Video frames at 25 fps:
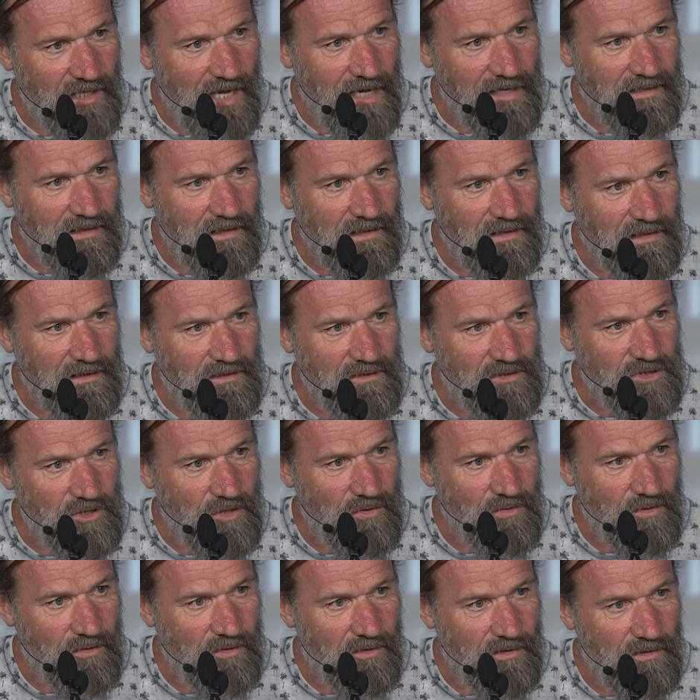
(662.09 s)
that in
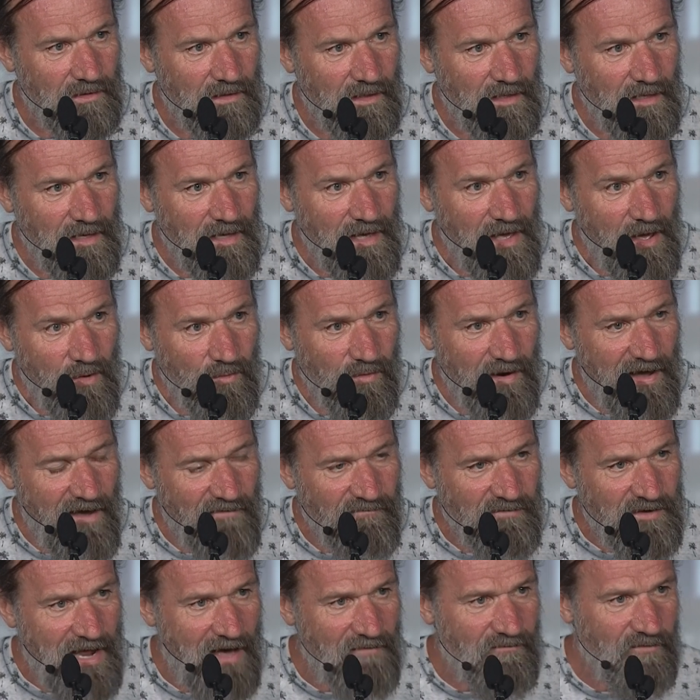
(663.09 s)
school. We
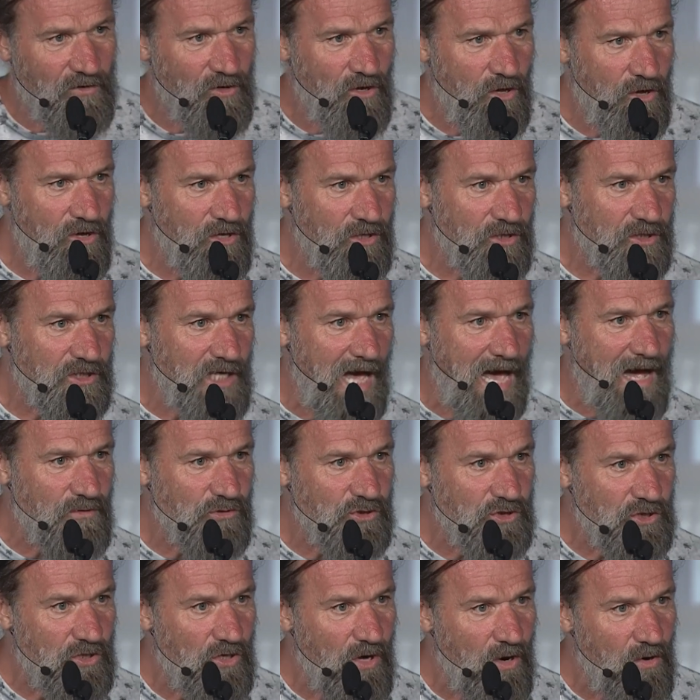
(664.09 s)
have never learned how
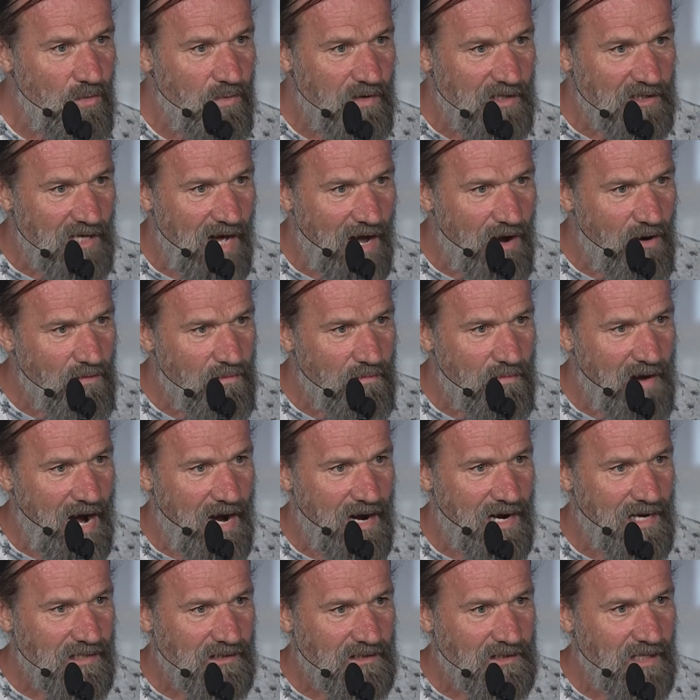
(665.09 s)
to go with our
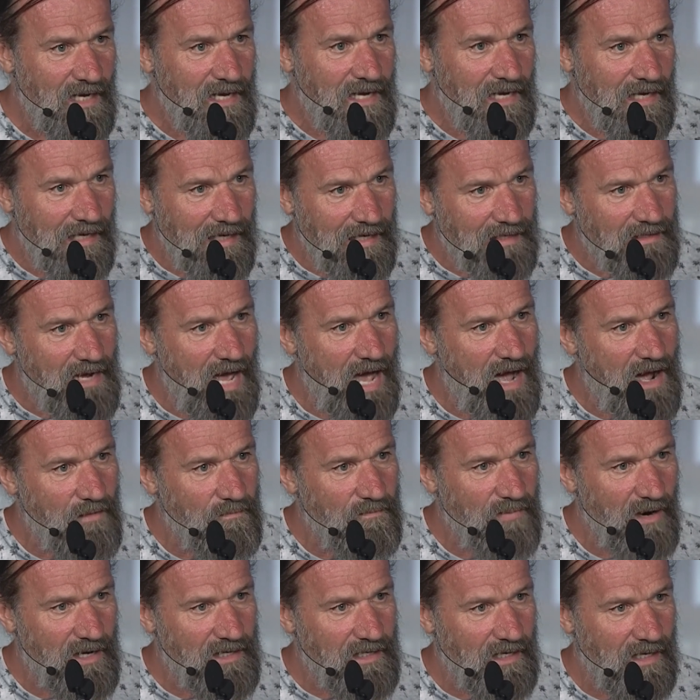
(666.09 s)
mind in our
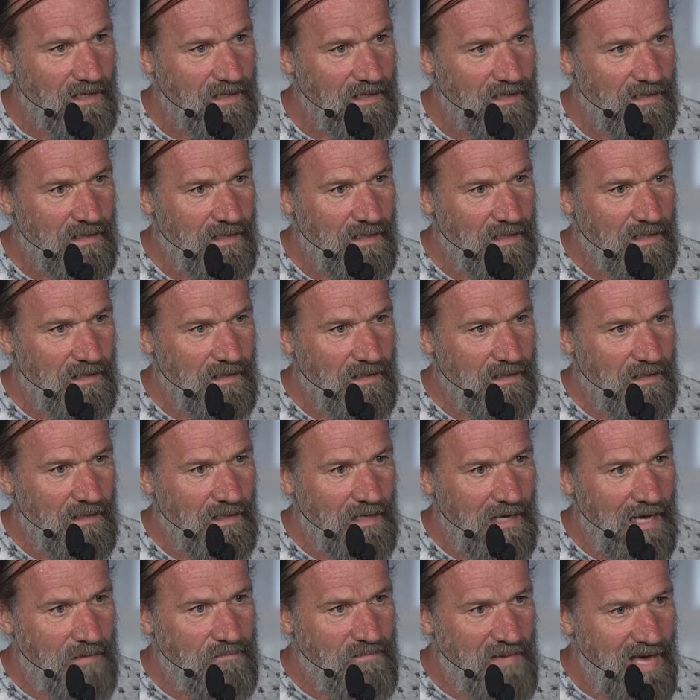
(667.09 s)
body
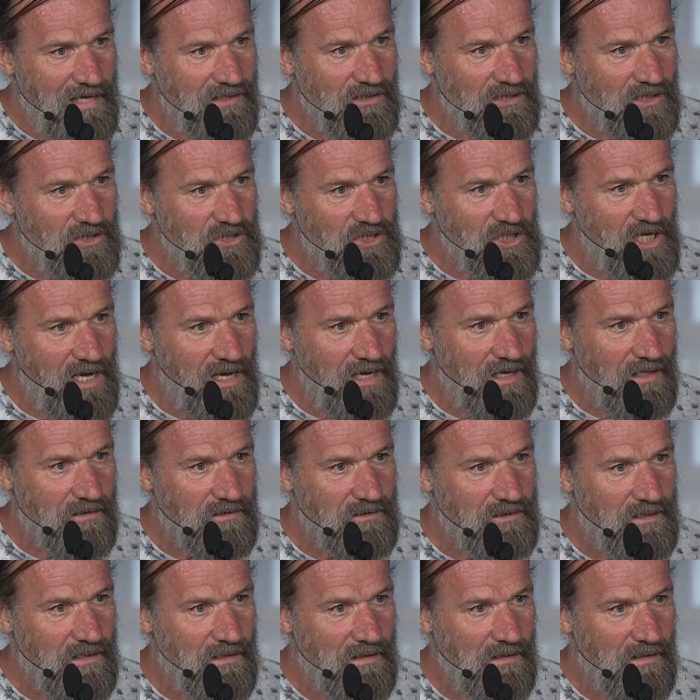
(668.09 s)
and make the
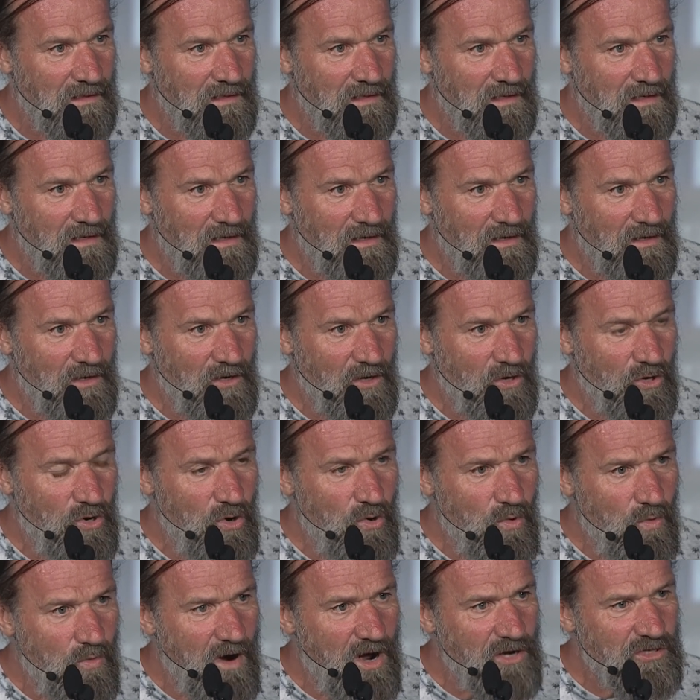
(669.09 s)
change.
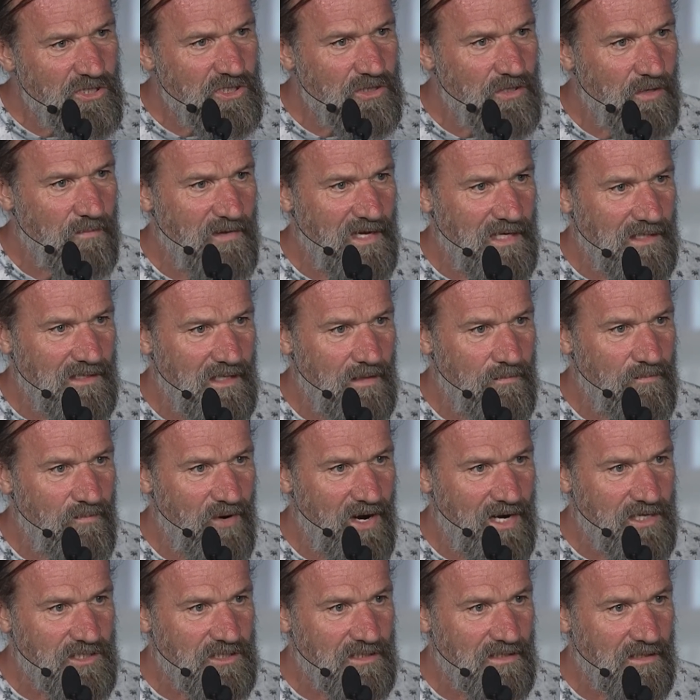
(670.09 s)
Who wants to be
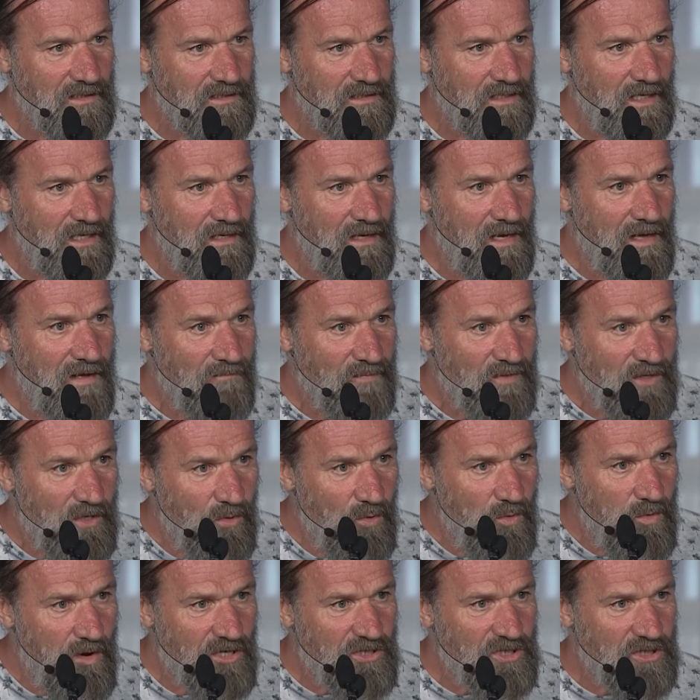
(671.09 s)
depressed? Who
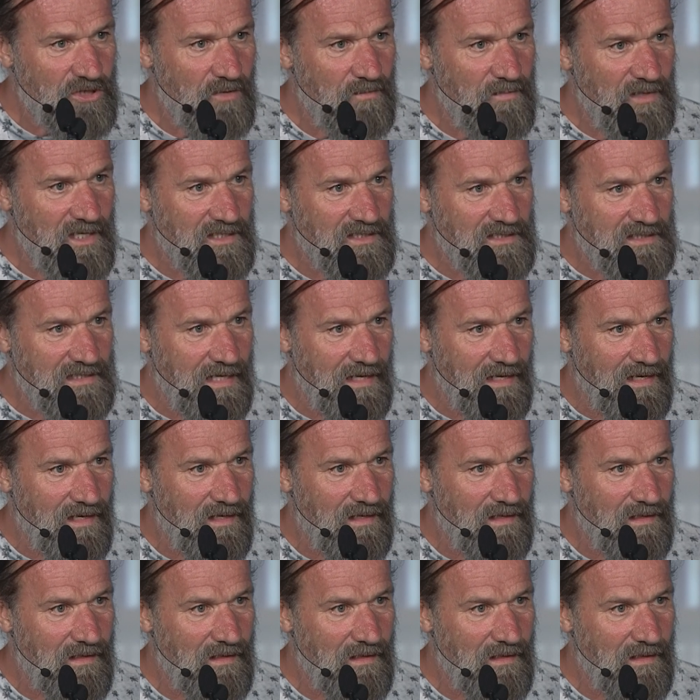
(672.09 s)
wants to be sick?